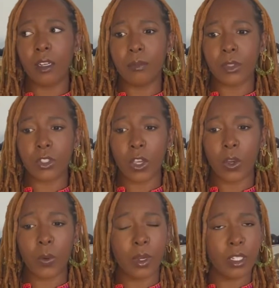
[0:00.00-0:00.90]

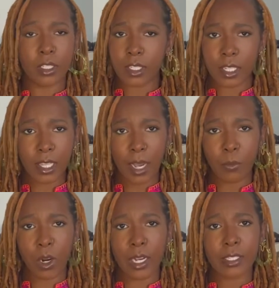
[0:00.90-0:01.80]
So did that
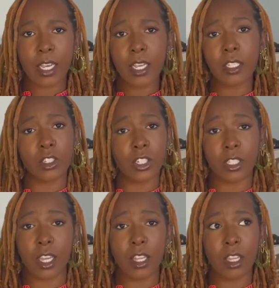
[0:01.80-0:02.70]
process, and she
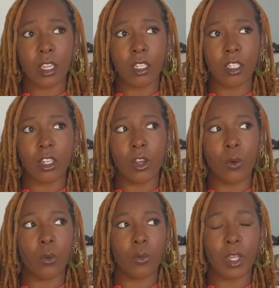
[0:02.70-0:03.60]
said that, you
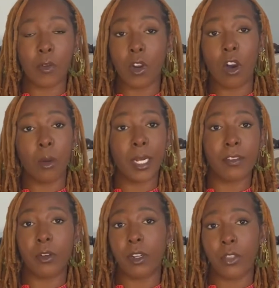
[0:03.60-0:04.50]
know, they would call back
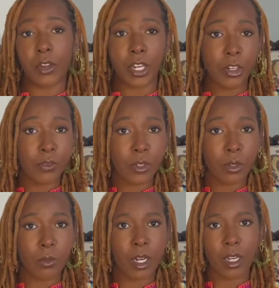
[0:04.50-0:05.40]
for another
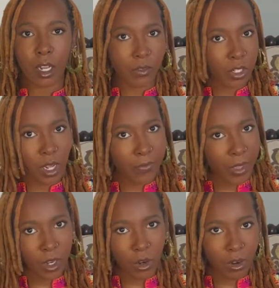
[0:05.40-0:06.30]
interview, but I never got
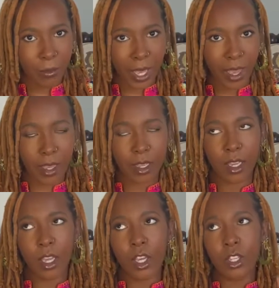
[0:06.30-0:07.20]
that call back.
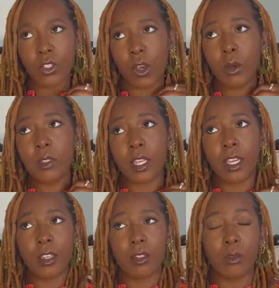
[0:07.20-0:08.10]
So I was
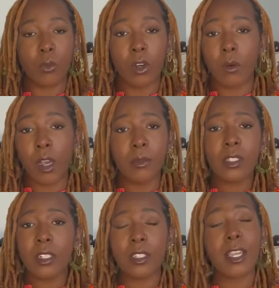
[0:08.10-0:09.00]
like, well, I'm just
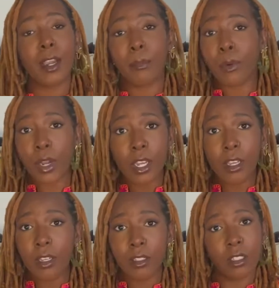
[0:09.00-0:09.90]
gonna take a break.
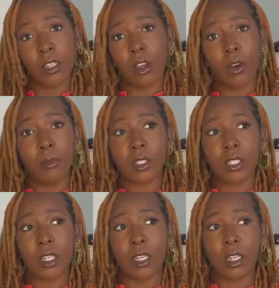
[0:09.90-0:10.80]
You know, I'm just
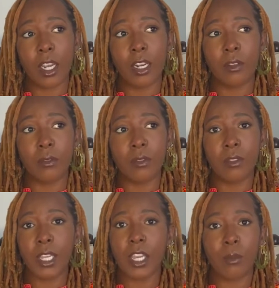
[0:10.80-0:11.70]
gonna kind of
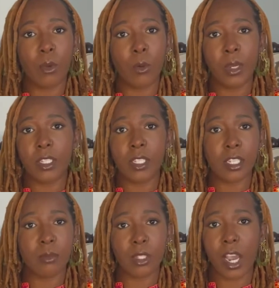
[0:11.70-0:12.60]
take a moment, take
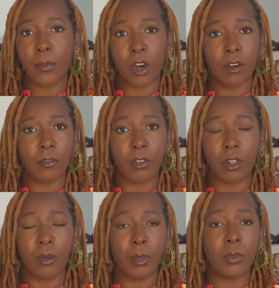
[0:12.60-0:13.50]
some time off
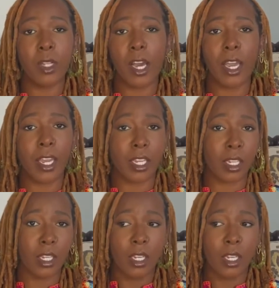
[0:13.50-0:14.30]
from applying,